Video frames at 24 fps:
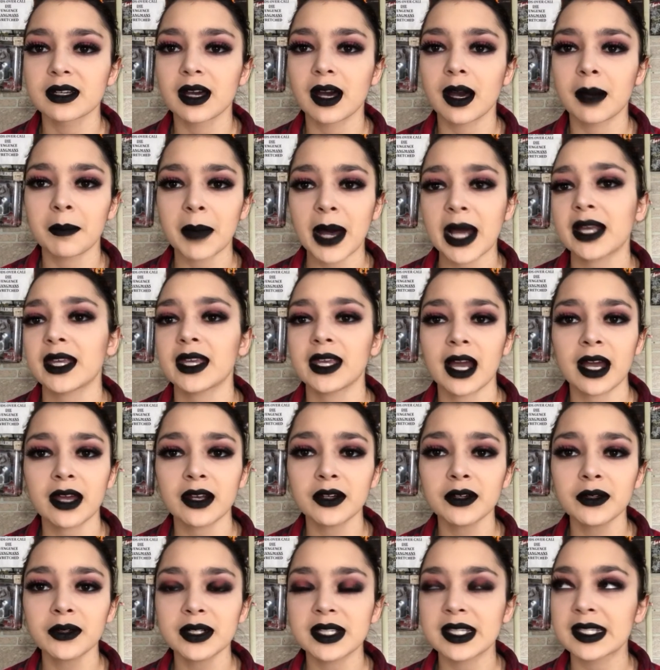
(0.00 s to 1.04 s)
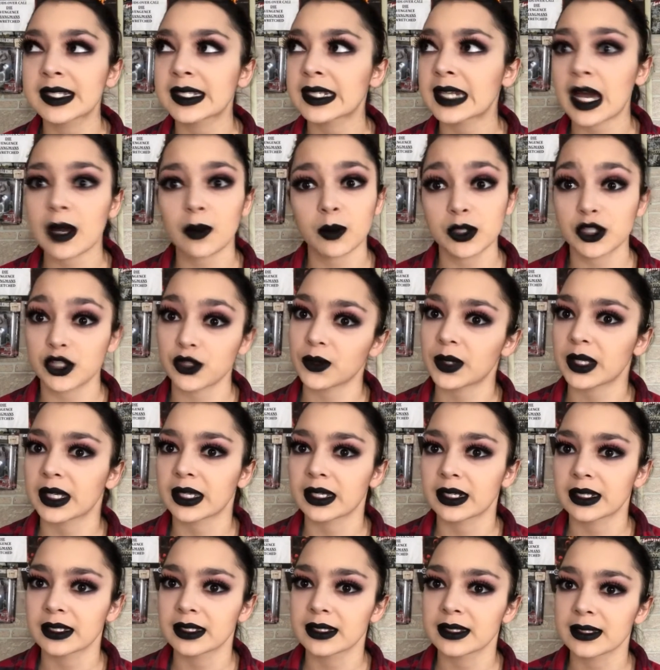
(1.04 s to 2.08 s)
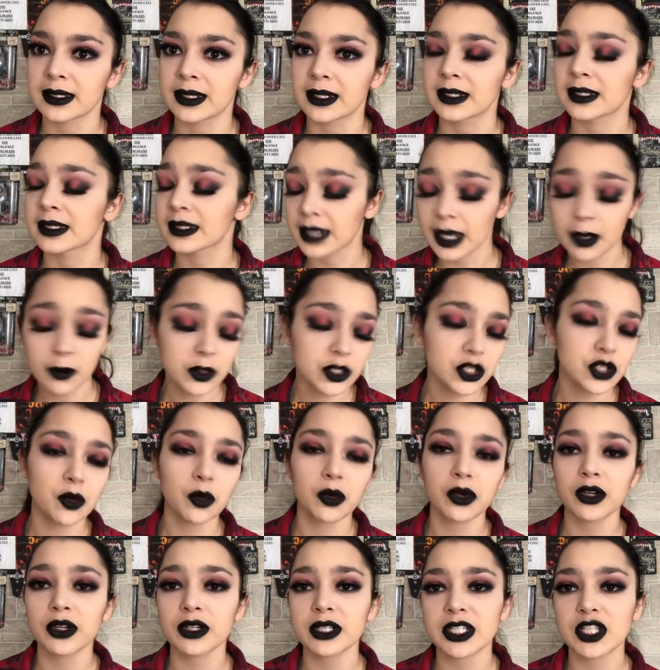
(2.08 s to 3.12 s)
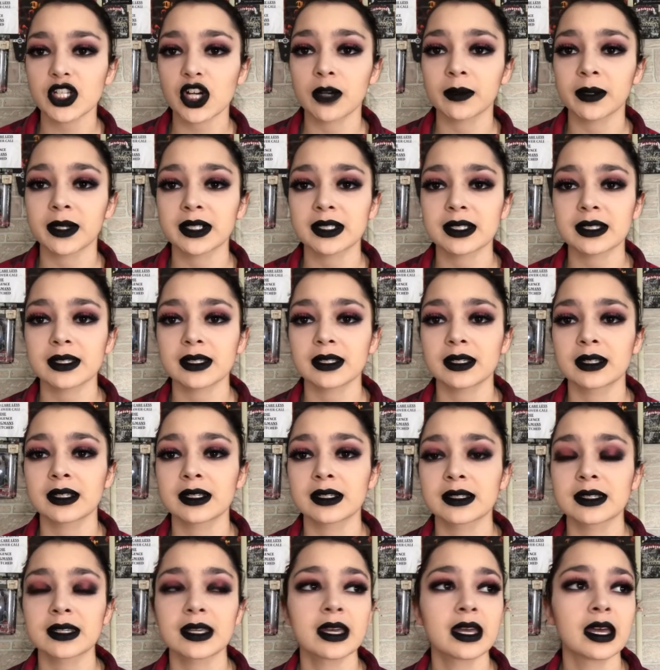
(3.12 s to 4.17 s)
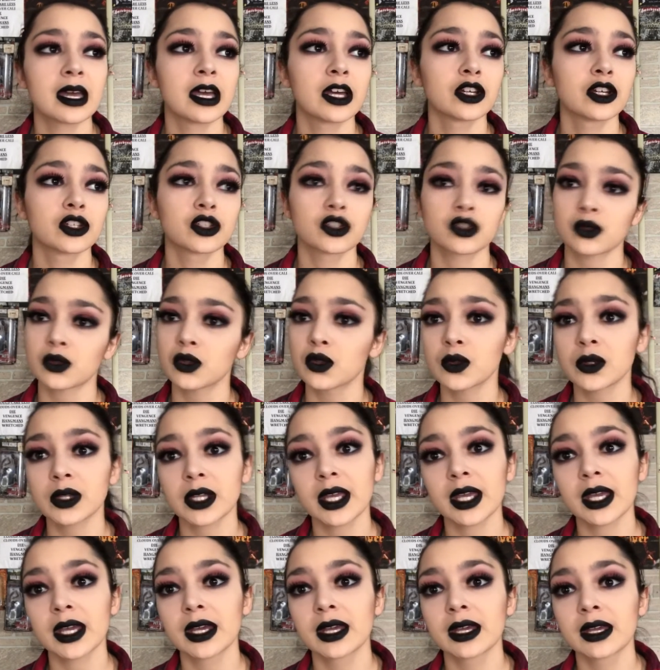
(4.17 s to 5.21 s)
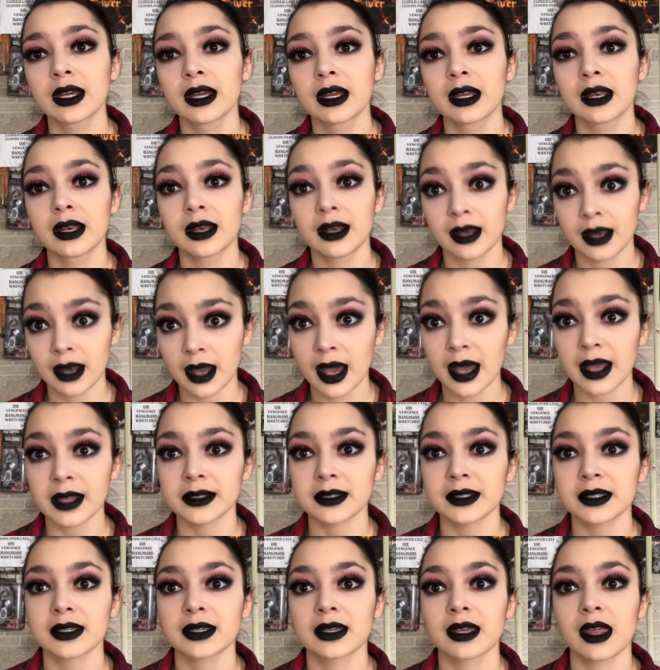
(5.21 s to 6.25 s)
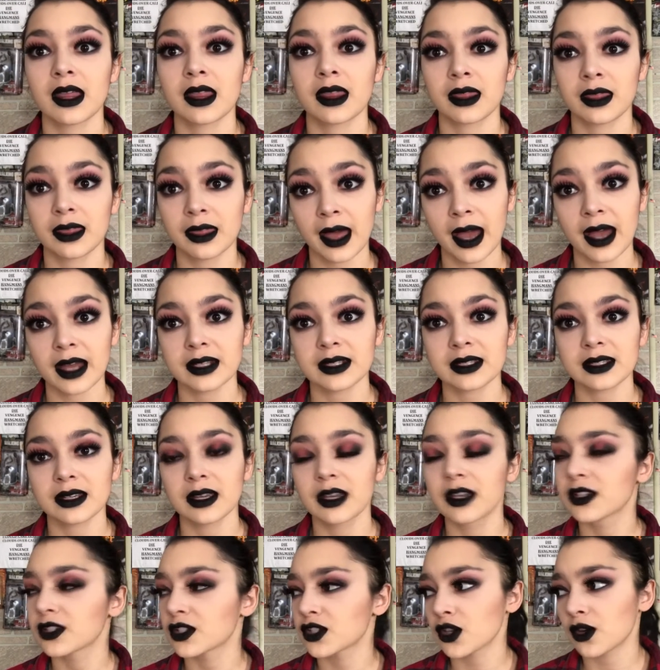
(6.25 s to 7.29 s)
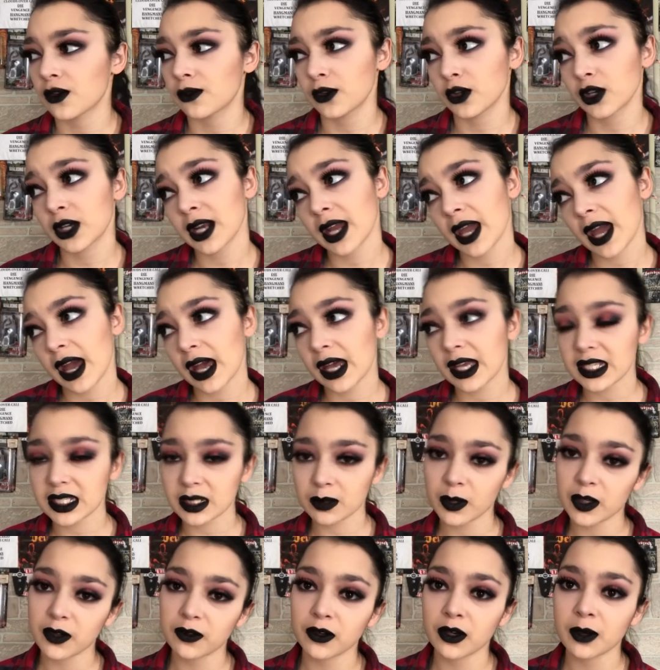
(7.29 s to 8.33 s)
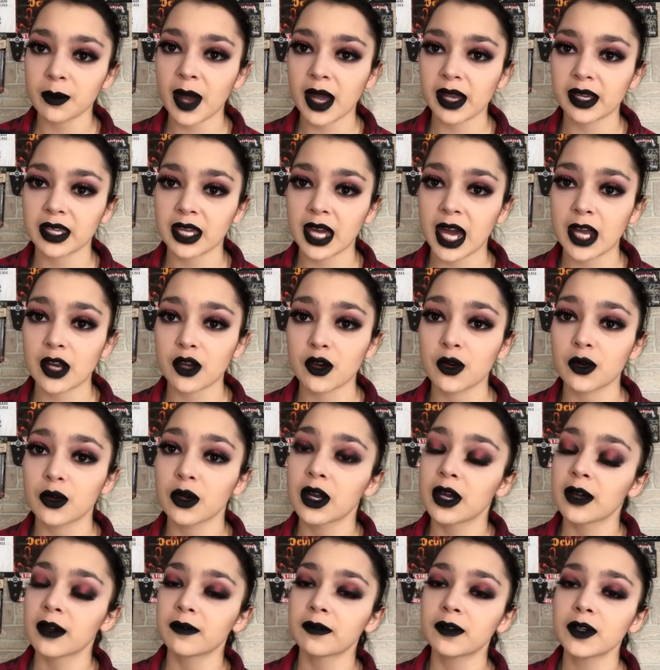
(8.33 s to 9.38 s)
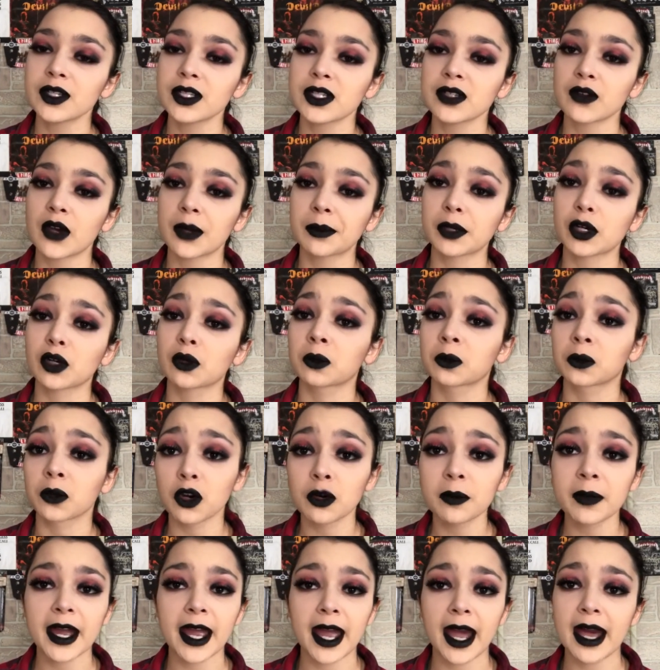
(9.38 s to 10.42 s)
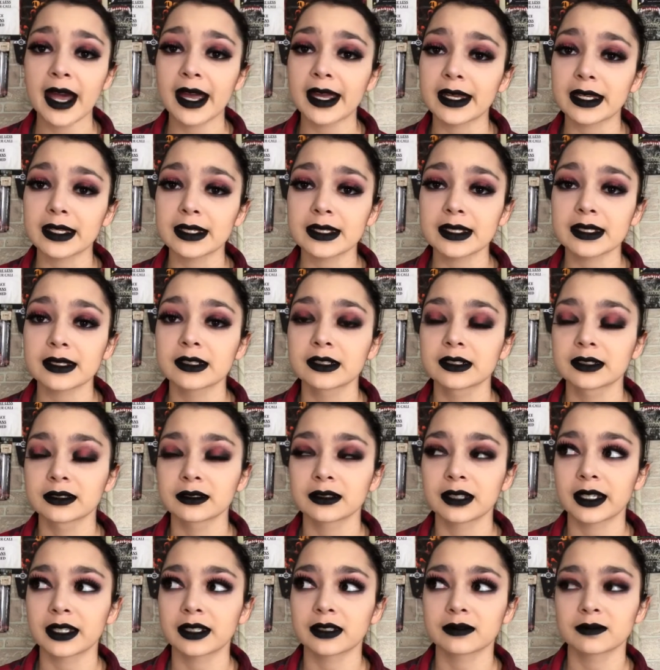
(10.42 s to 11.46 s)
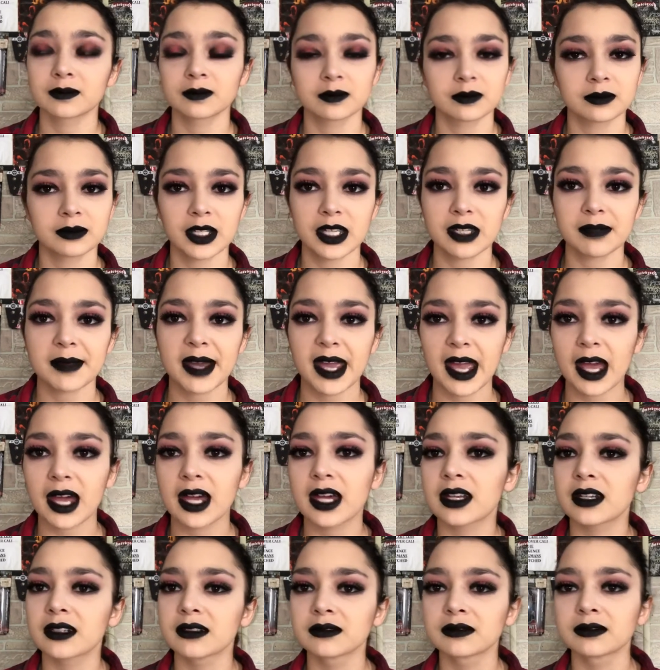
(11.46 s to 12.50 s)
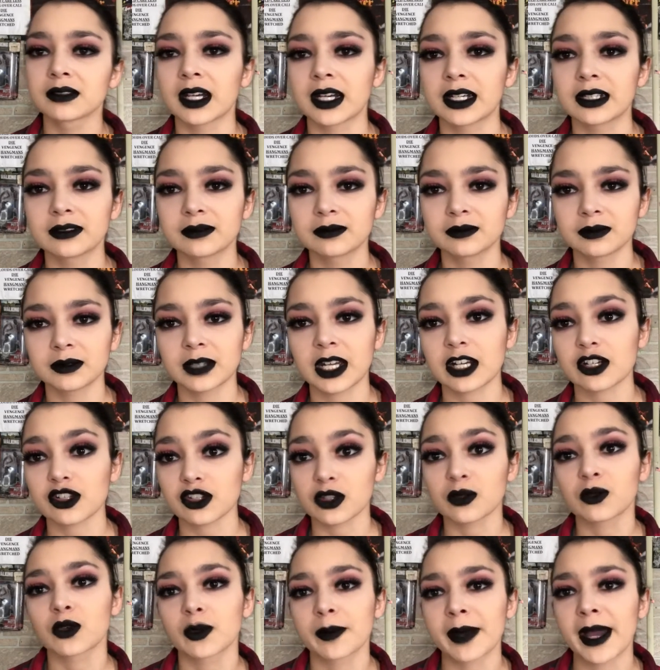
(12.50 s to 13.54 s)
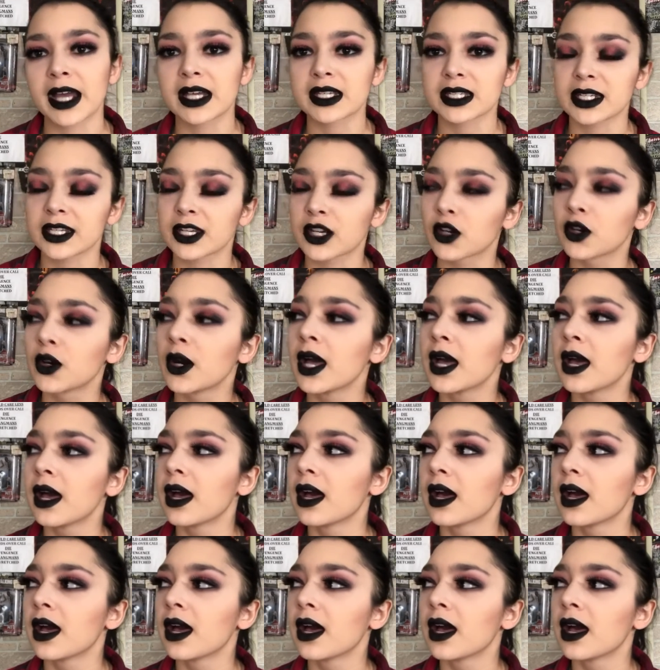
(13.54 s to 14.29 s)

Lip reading: A macchiato is not what you think it is. It is not what you order at Starbucks. It is truly not that. So if you're going to ask me for a macchiato, first of all, I'm going to roll my eyes, like in my head, not actually roll my eyes at you.